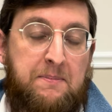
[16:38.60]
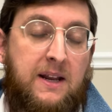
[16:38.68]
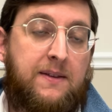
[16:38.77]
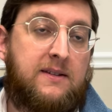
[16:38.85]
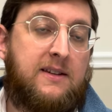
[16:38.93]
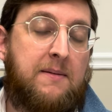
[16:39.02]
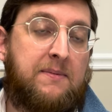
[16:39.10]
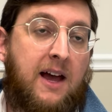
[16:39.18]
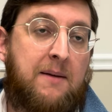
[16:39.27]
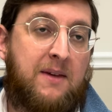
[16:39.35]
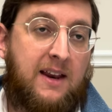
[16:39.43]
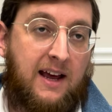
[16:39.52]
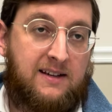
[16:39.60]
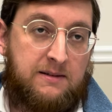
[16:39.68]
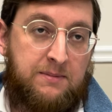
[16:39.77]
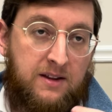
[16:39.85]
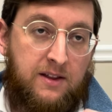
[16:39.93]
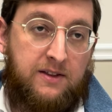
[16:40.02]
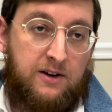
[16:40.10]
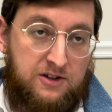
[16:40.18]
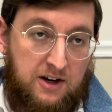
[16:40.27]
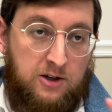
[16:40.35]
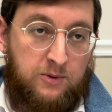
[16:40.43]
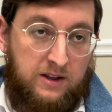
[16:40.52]
But at the same time, it has to be that they're
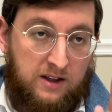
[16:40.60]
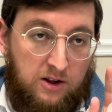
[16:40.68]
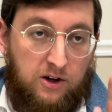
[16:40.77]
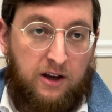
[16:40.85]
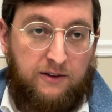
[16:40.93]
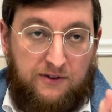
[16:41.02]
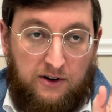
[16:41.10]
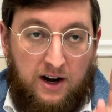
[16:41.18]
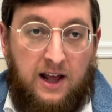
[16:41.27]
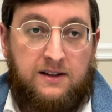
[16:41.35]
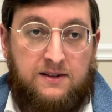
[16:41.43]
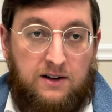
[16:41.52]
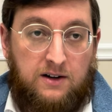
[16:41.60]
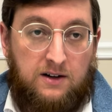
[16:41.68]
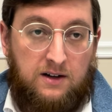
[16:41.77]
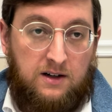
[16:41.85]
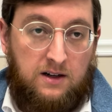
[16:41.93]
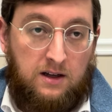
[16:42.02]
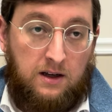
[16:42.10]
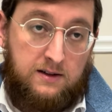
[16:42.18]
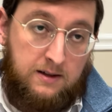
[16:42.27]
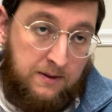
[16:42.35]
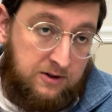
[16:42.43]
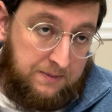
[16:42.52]
genuinely looking for an answer. But
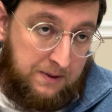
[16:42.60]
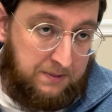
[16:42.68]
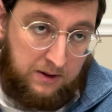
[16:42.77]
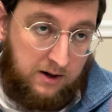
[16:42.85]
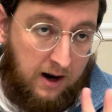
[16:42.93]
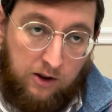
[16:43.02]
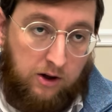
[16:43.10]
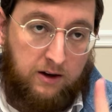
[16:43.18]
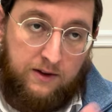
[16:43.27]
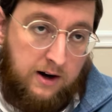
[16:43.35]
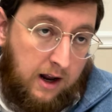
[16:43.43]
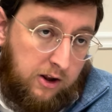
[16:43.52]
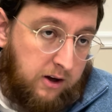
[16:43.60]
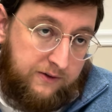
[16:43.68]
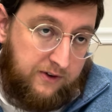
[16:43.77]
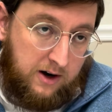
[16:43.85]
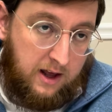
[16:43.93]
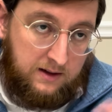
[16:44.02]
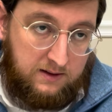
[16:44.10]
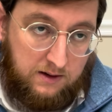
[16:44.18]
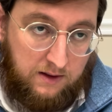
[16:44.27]
sometimes you have people, they're not looking for an answer.